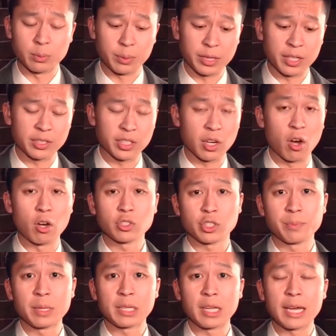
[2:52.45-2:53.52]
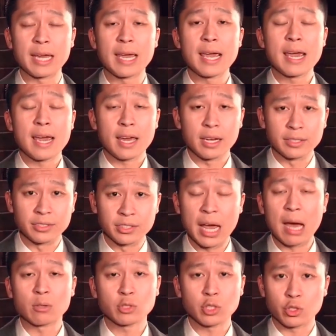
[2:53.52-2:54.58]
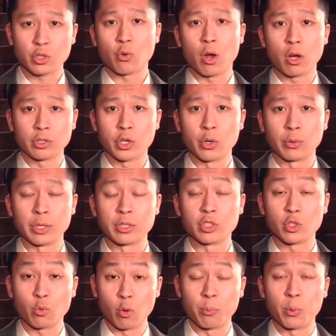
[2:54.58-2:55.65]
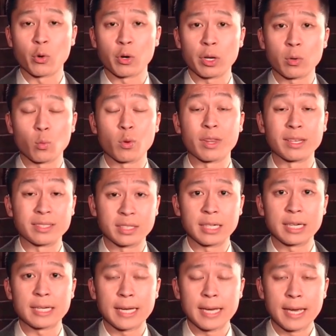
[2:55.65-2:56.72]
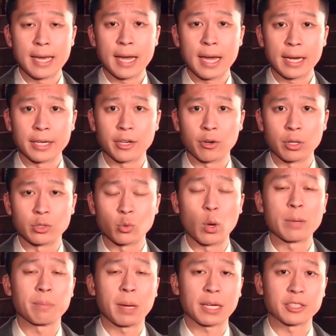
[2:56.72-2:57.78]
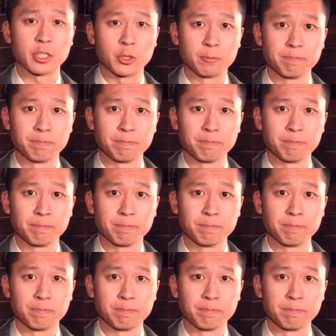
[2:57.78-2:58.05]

but they say ultimately it is down to Torontonians to report it when they see it and hear it. Dwight, back to you.